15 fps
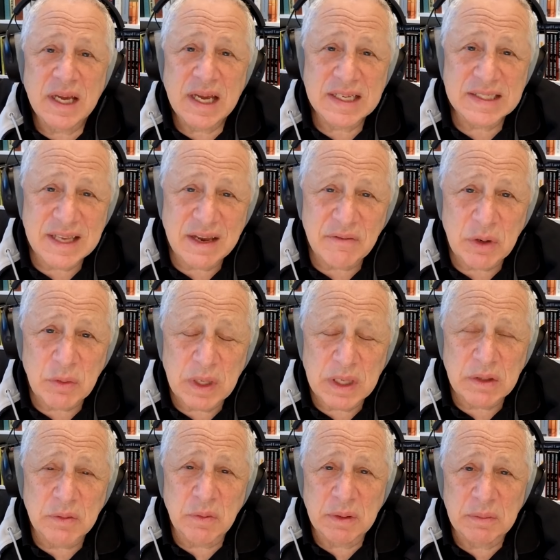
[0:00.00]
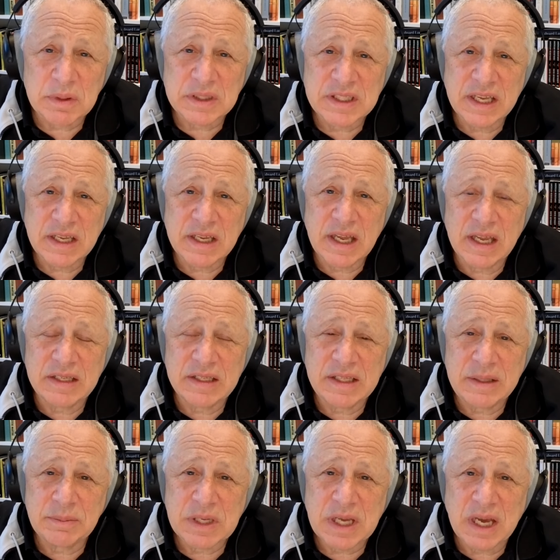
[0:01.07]
as every week, we will take a
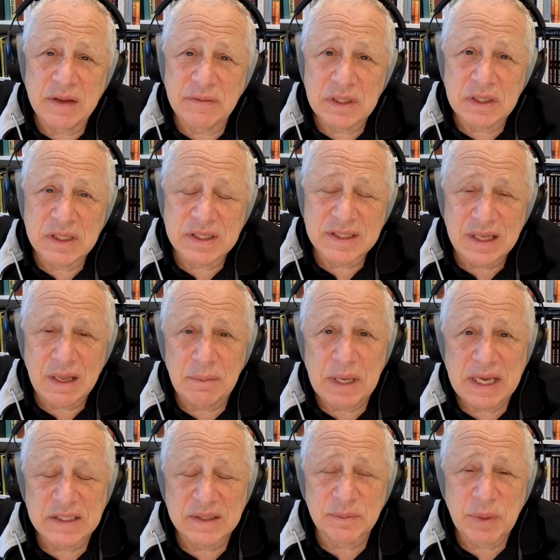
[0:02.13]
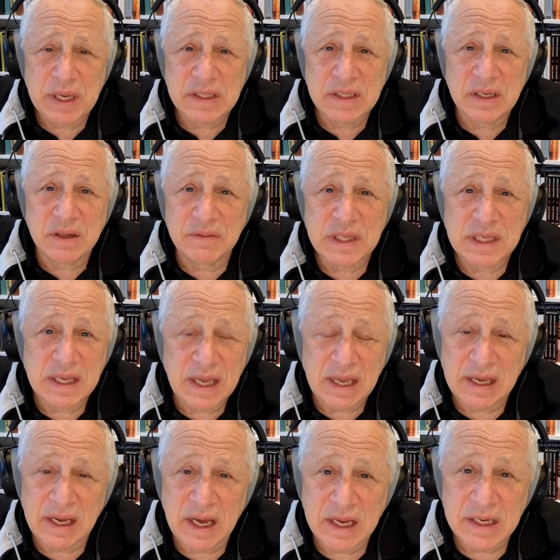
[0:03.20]
deep dive into some aspect of the
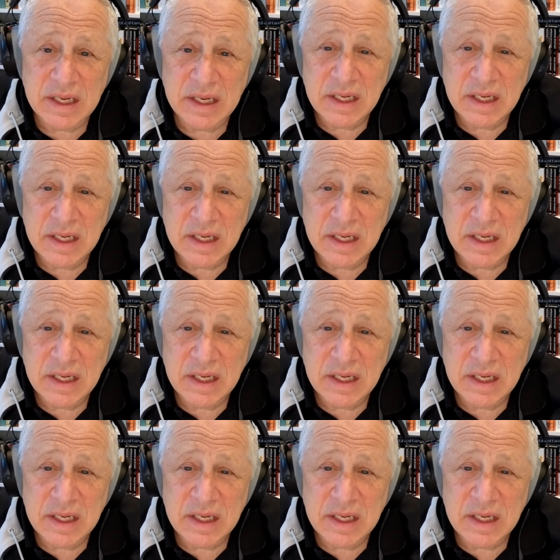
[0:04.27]
AI